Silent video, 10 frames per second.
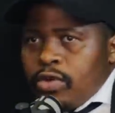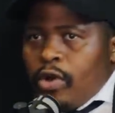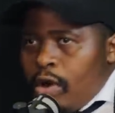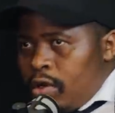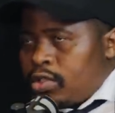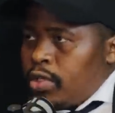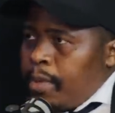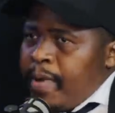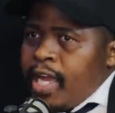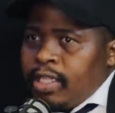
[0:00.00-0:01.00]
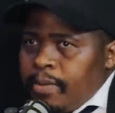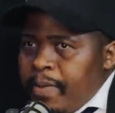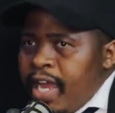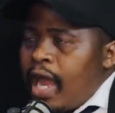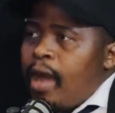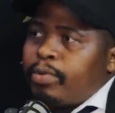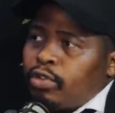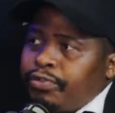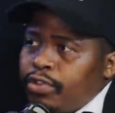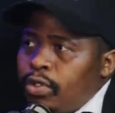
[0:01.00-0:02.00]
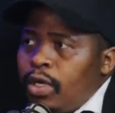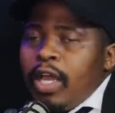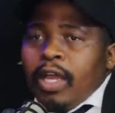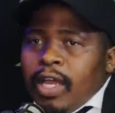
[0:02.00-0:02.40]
You go to the bank, the bank approve you,